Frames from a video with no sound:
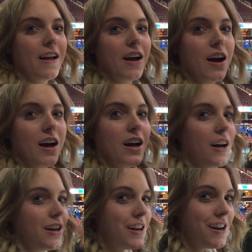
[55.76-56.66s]
Did you
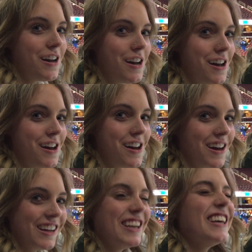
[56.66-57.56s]
visit Kent
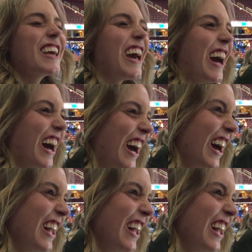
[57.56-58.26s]
State in the winter?